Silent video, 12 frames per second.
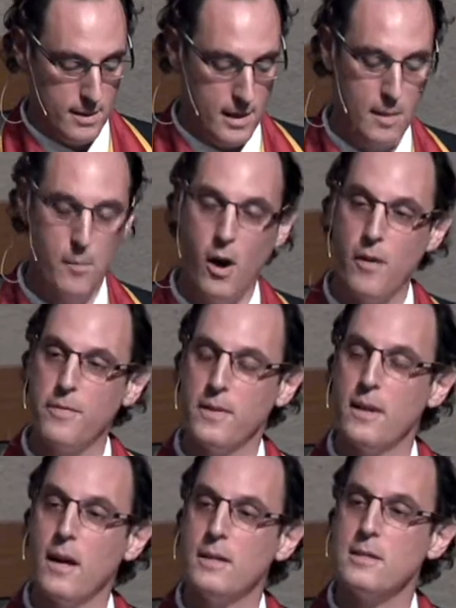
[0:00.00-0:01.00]
I am
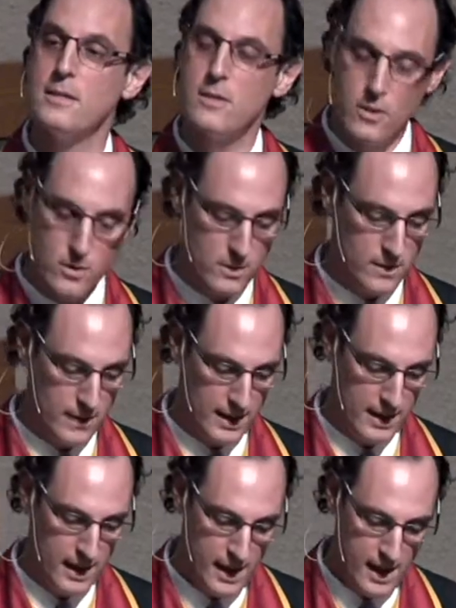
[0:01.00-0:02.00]
often uncertain
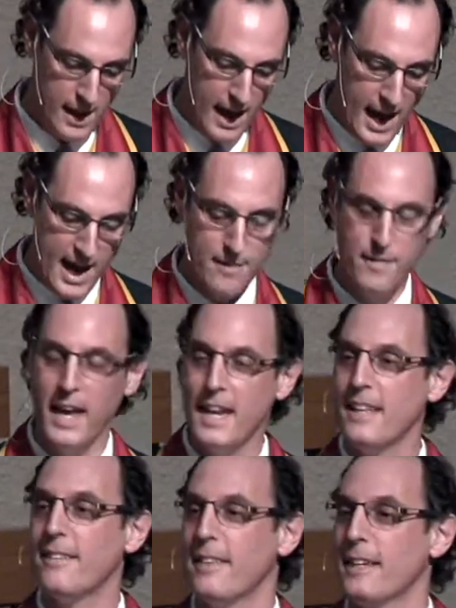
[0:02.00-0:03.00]
that I have
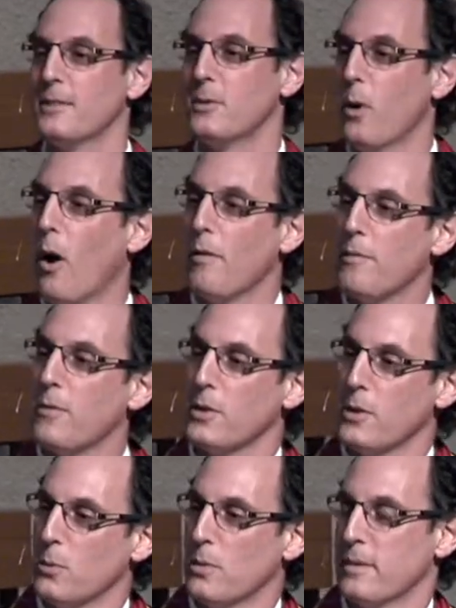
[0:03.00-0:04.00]
anything to offer
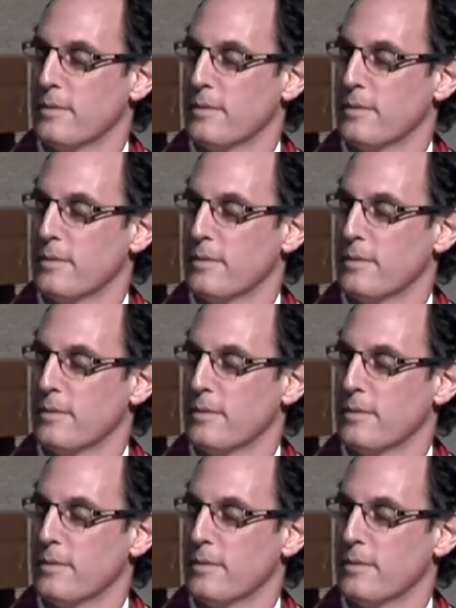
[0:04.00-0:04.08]
you.